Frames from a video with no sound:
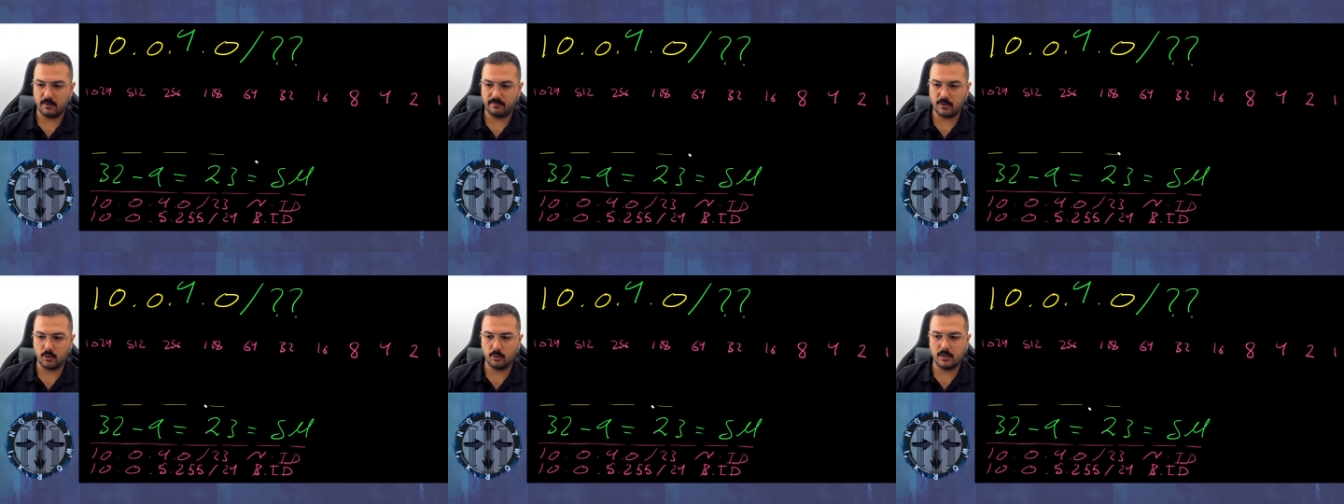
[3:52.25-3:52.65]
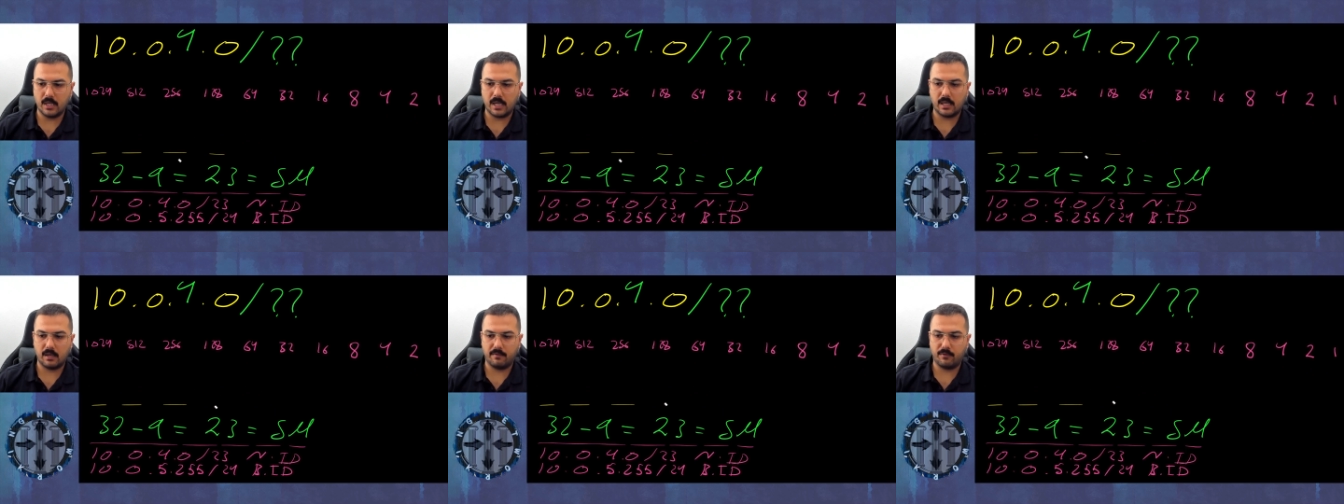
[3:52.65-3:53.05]
If you
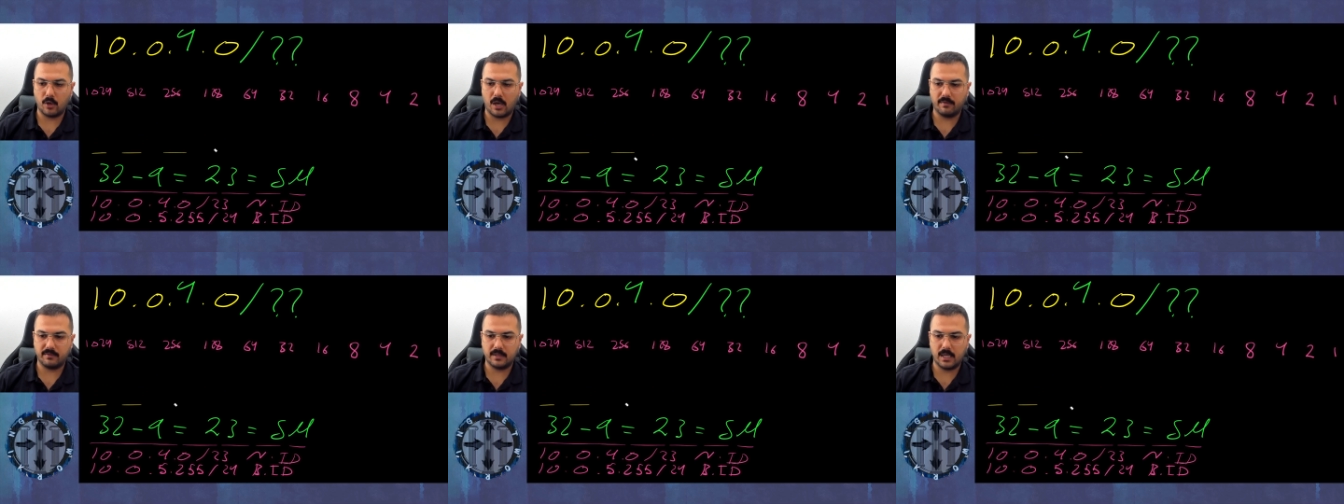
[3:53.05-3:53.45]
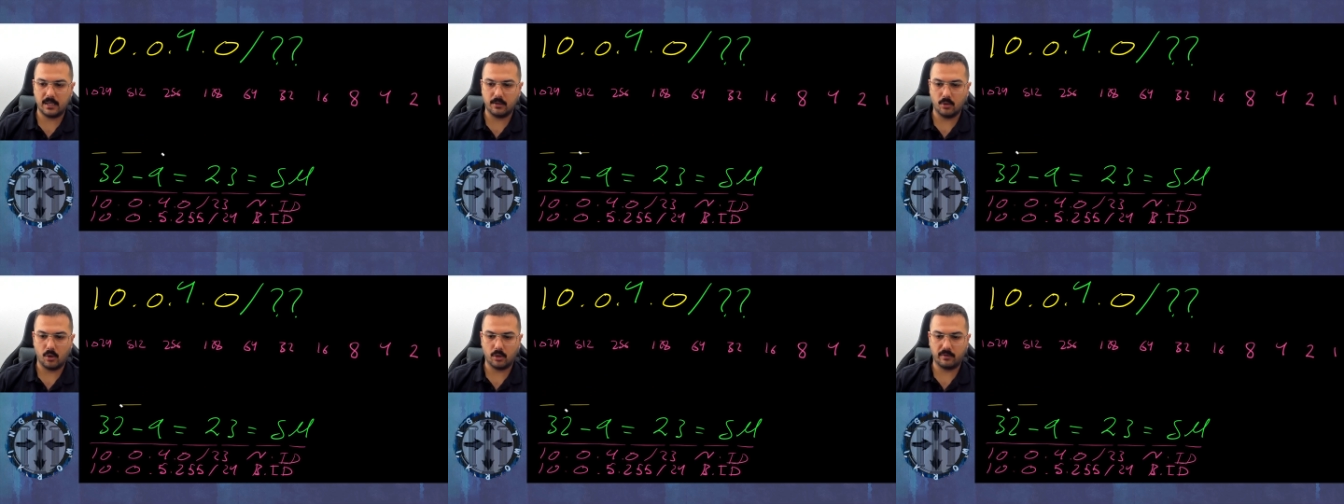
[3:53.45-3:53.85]
have
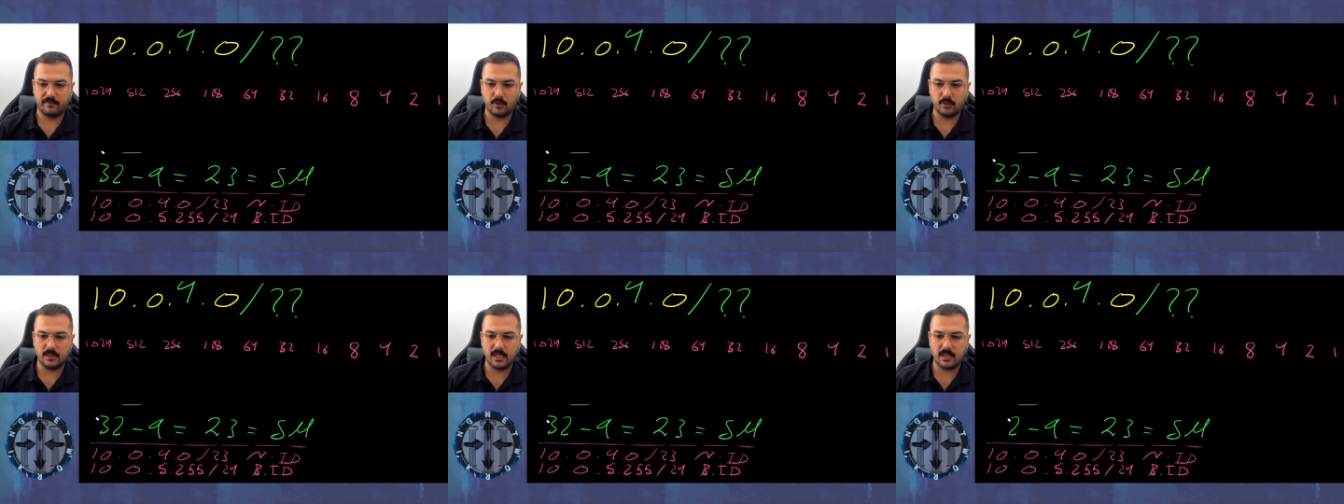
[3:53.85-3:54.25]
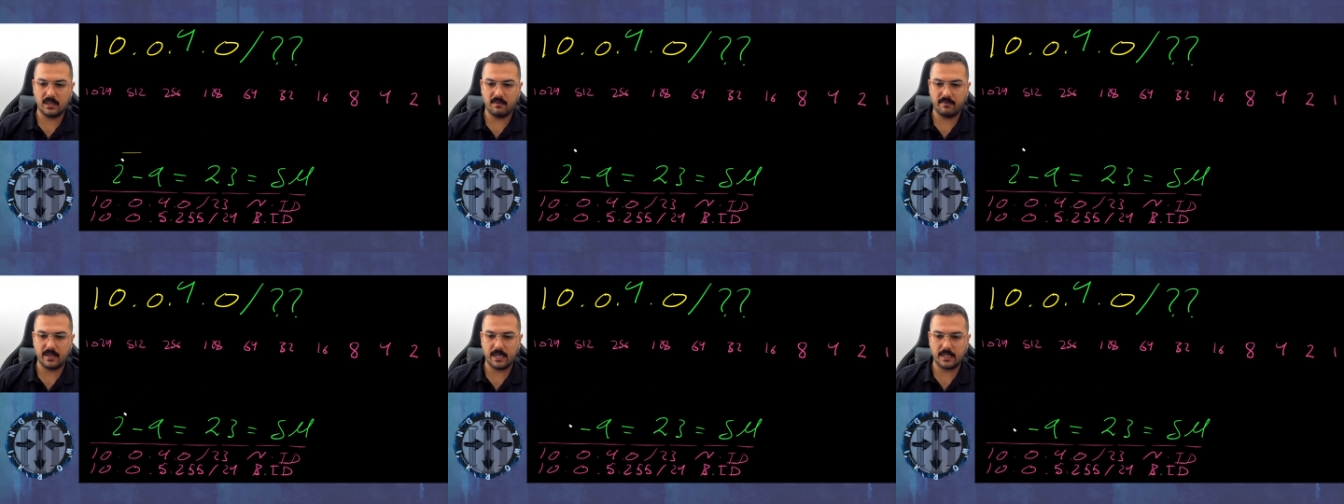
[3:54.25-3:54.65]
done or if you did
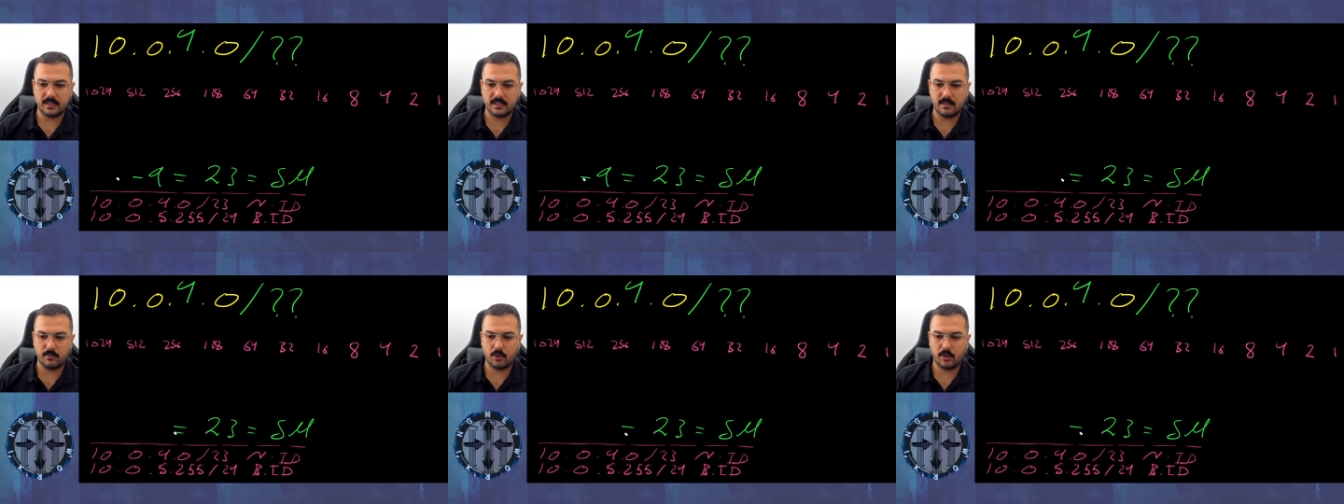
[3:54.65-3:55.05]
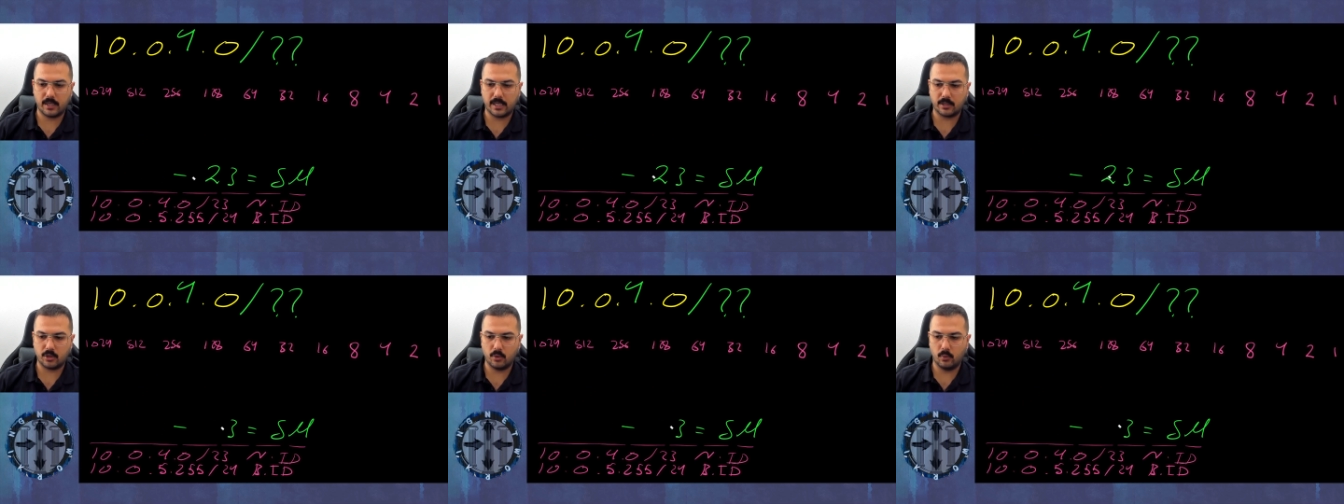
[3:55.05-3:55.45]
the VLSM
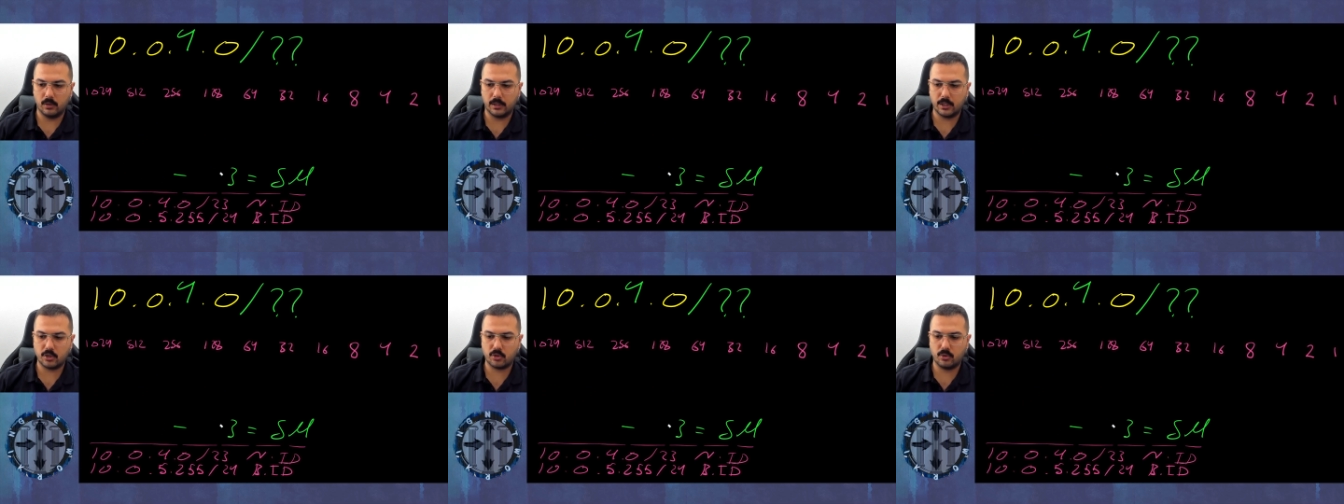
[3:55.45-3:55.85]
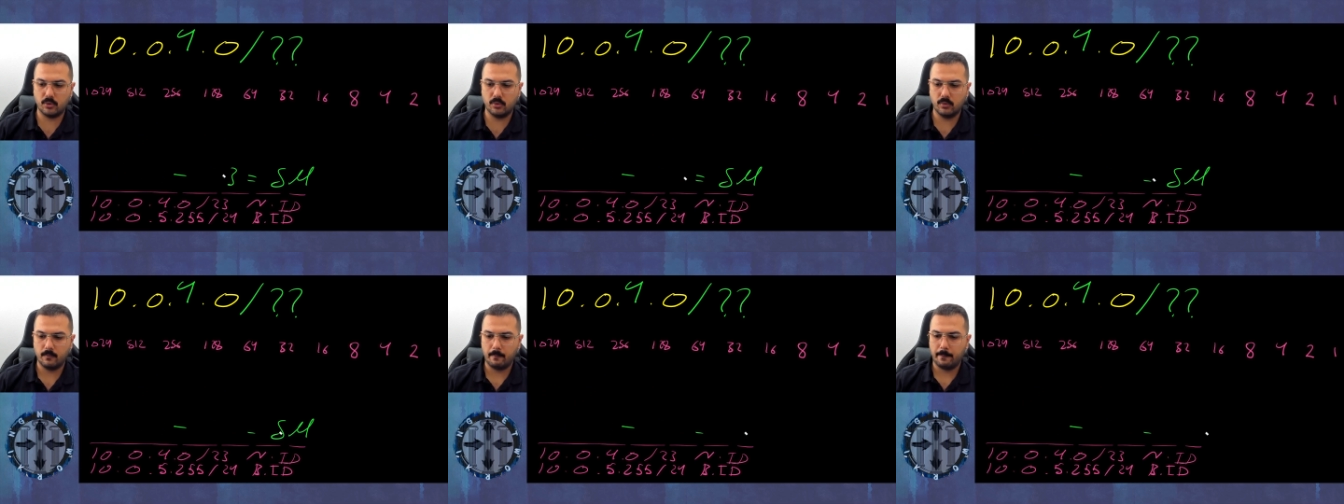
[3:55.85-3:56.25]
correct, you will reach
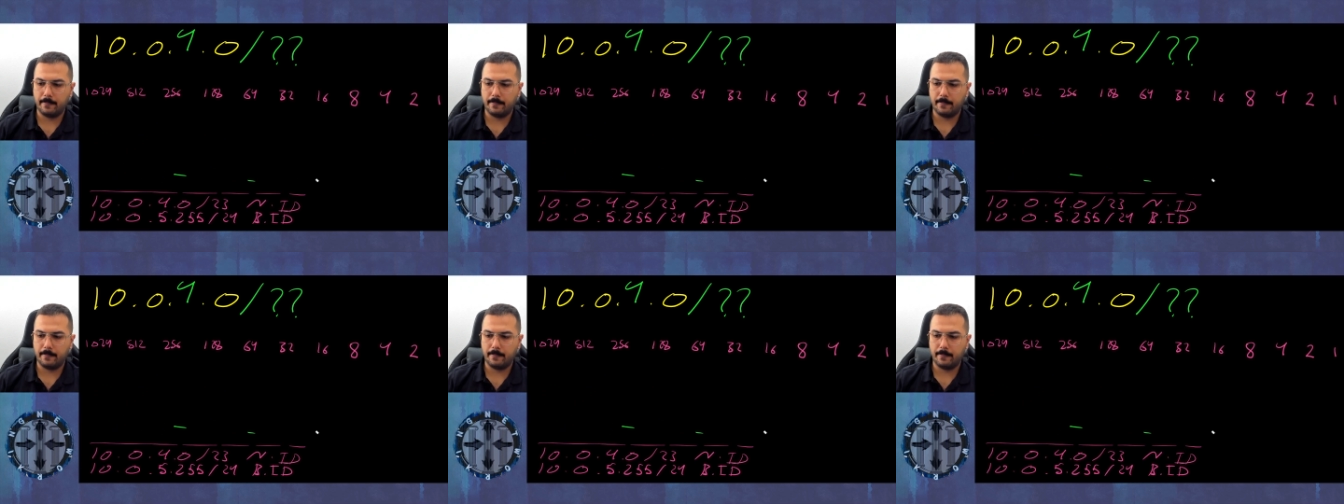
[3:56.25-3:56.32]
to